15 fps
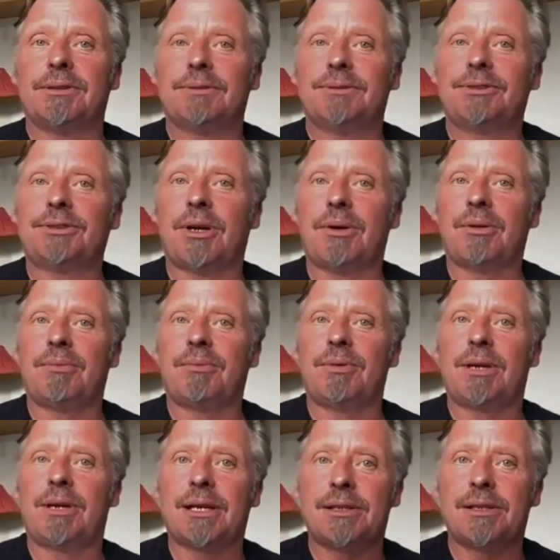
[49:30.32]
So you
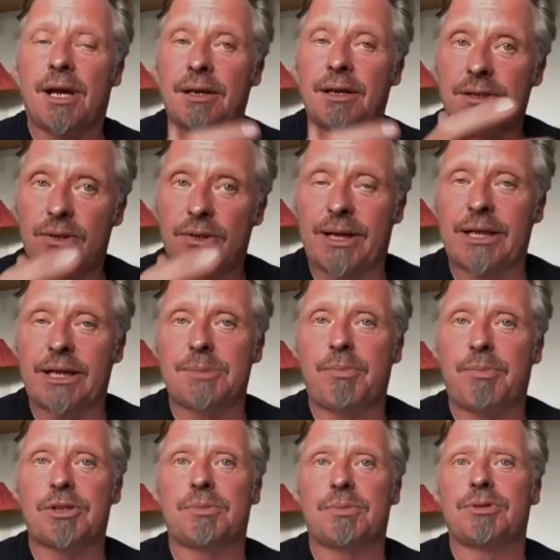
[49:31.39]
get it done as quickly as
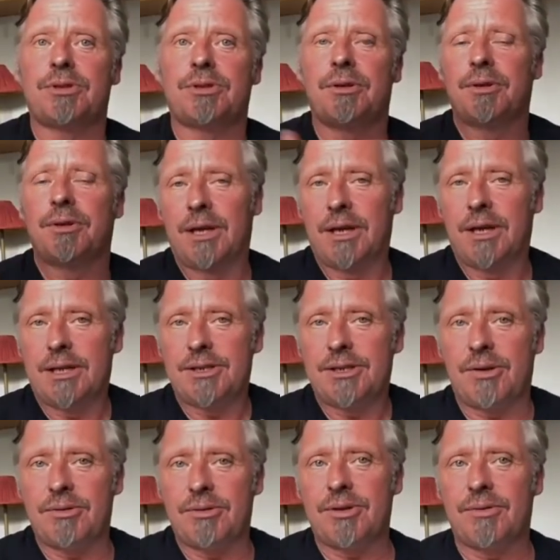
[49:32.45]
possible, so
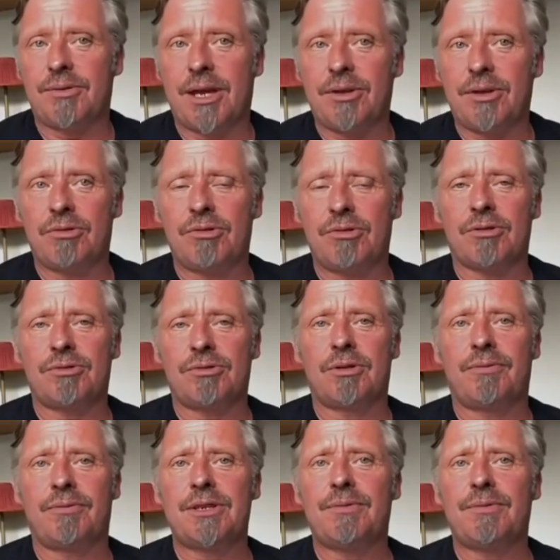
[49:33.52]
that you're not sort
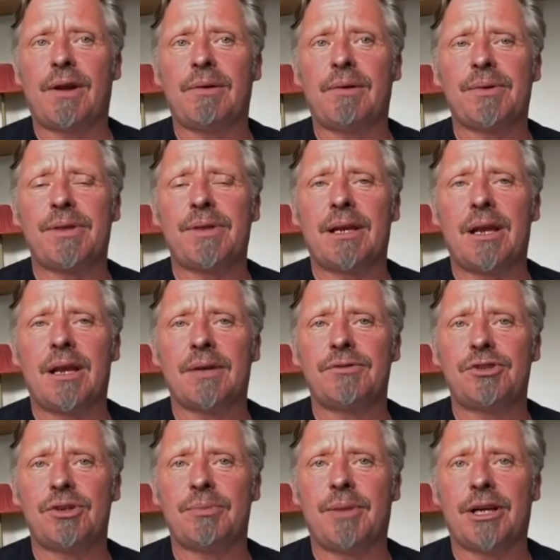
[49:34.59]
of interfering with their lives
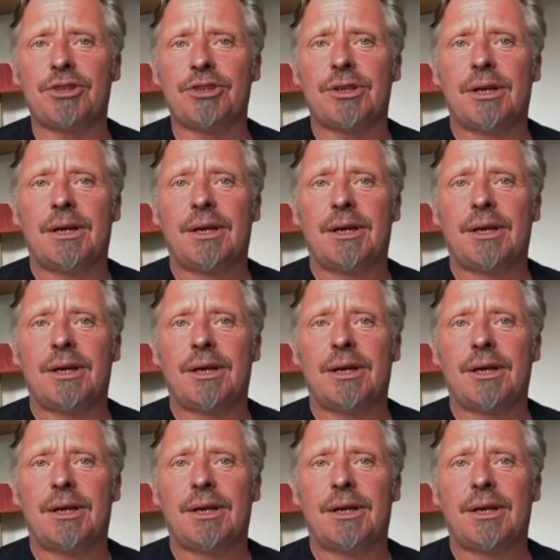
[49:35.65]
too much.